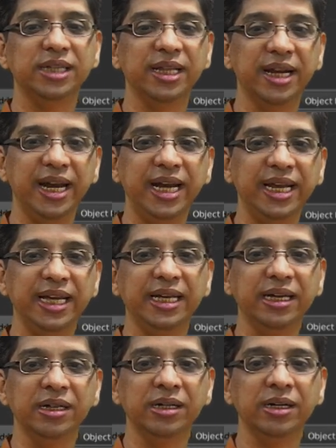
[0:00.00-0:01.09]

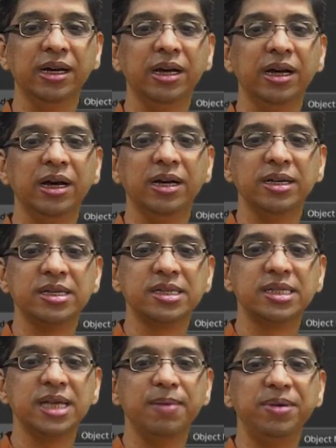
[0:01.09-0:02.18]
generating
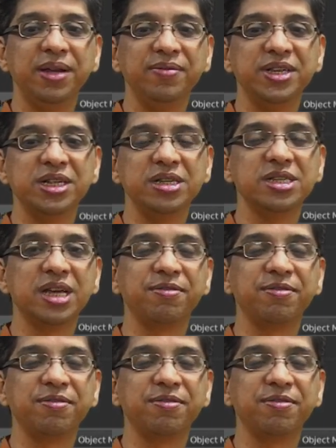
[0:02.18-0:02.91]
subdivision